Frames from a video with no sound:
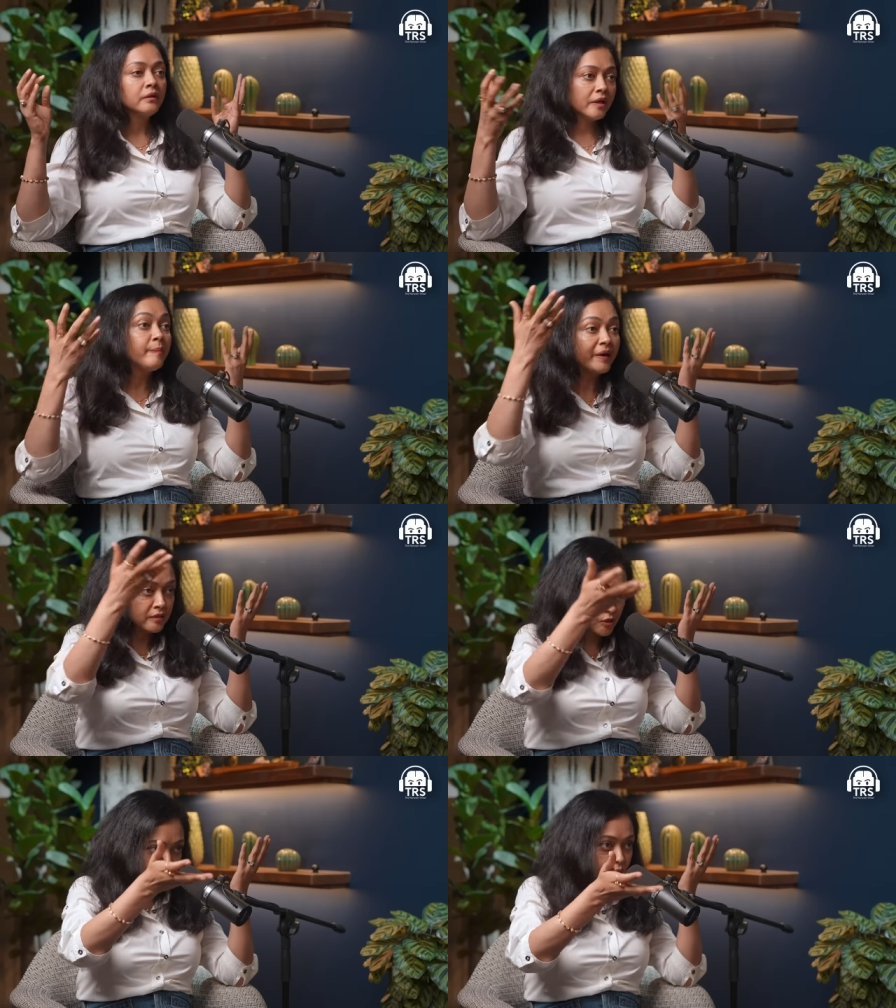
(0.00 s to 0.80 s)
There are
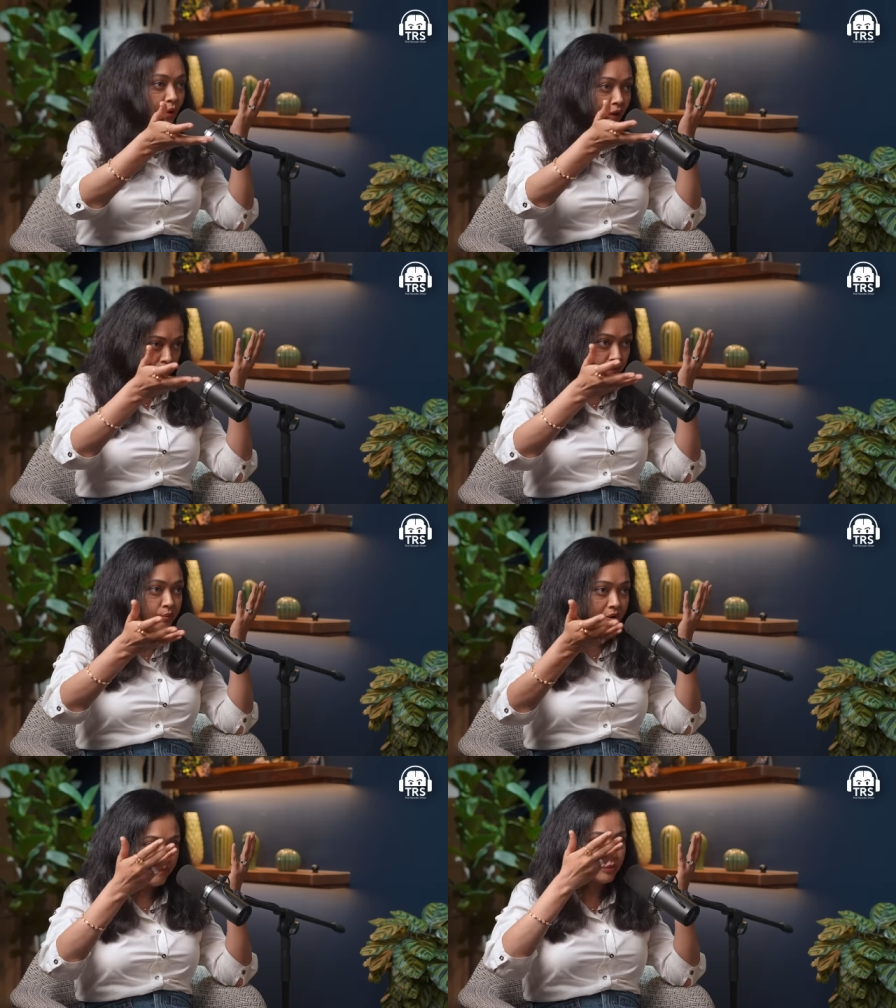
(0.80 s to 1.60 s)
better things to do now.
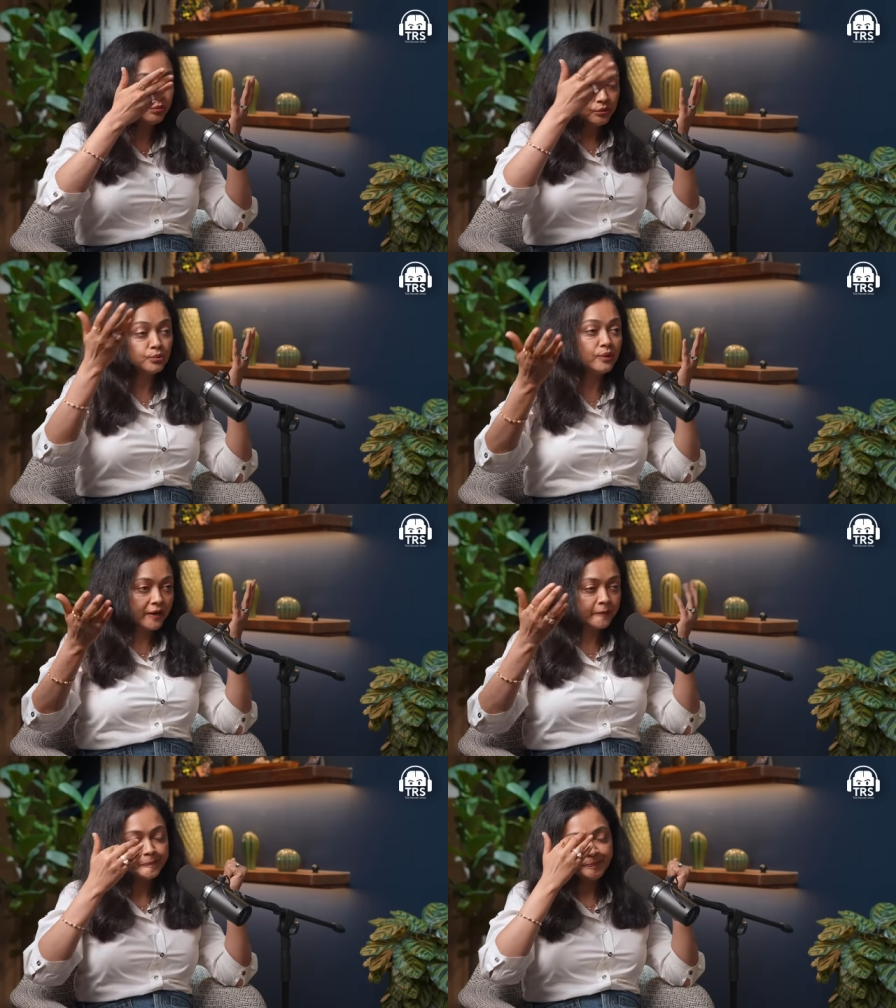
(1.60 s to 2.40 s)
You don't have to do
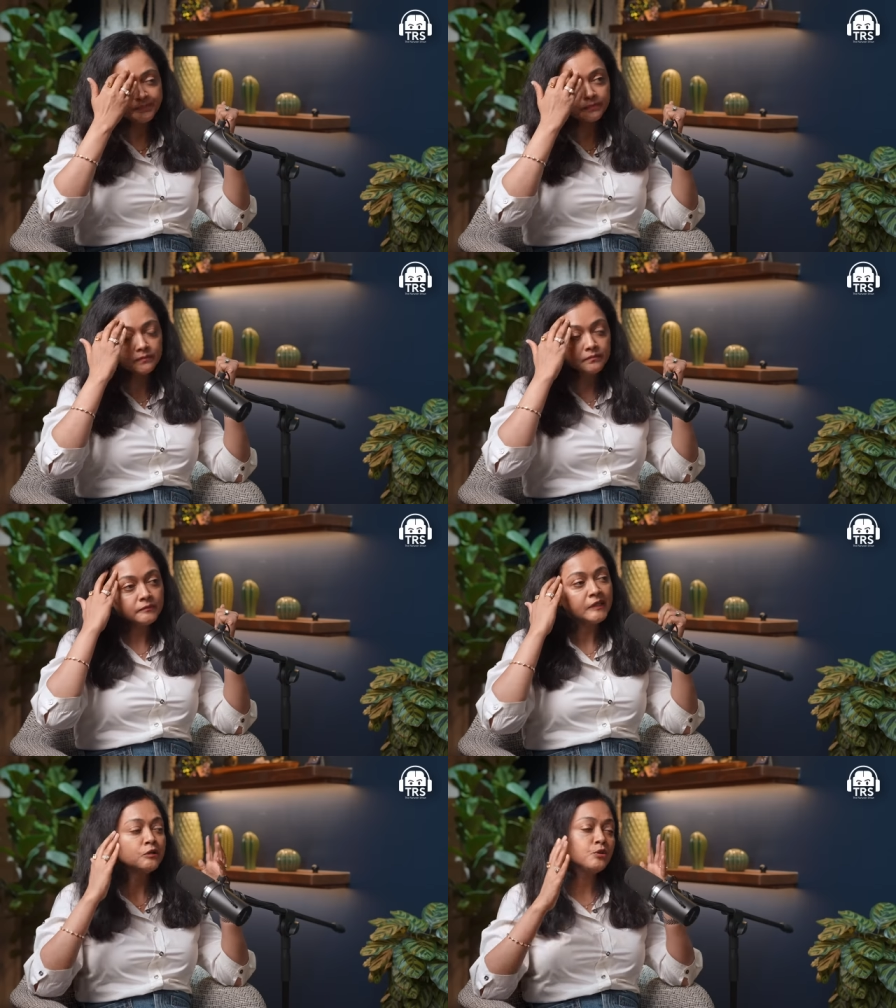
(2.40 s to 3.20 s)
that.
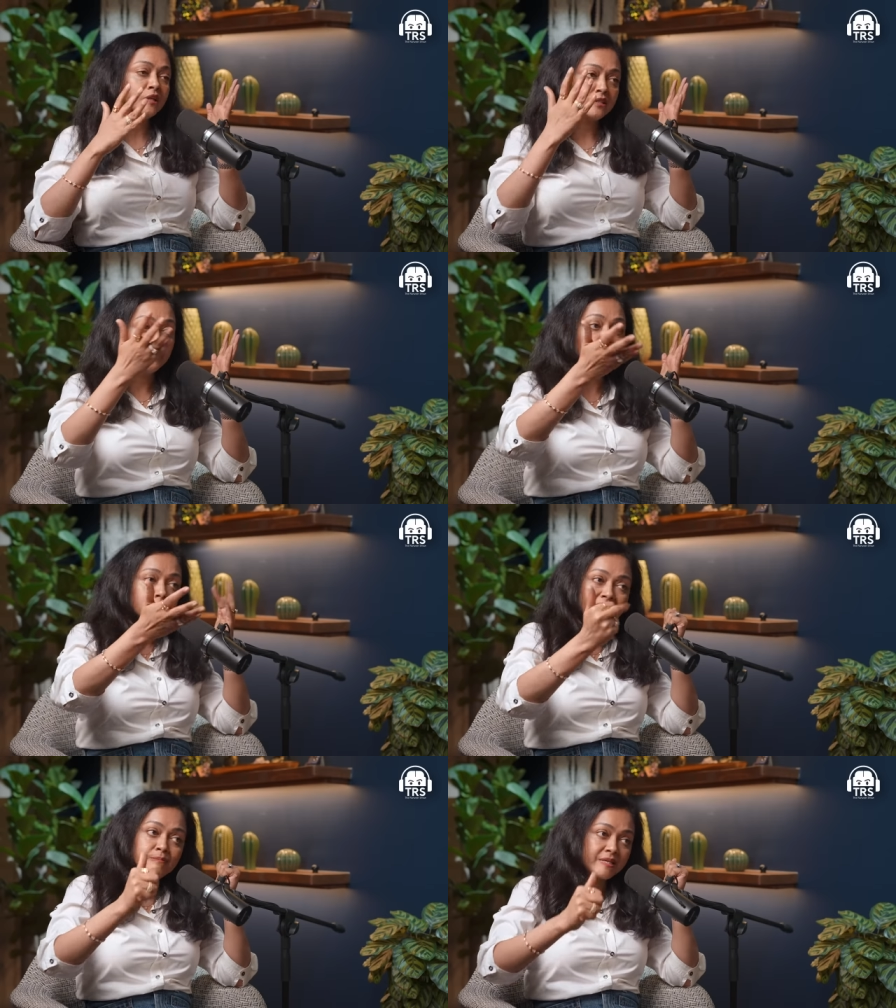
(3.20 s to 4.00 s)
So that's how it
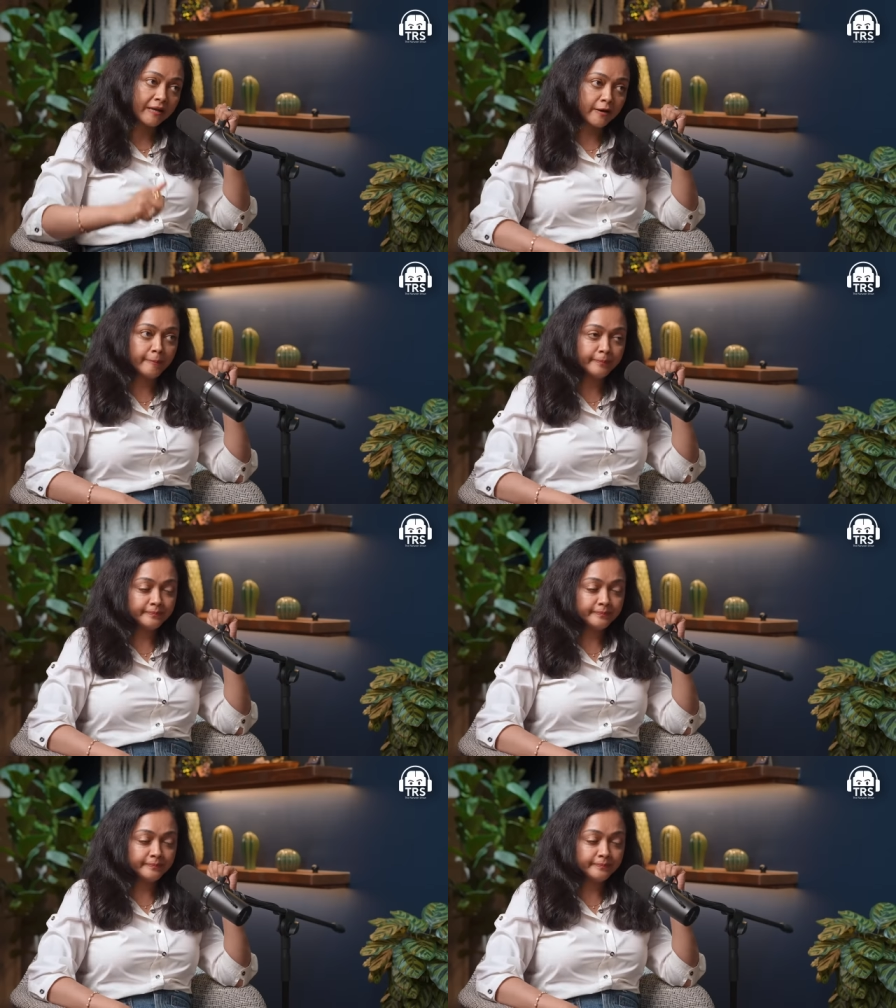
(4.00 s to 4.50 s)
also helps acne.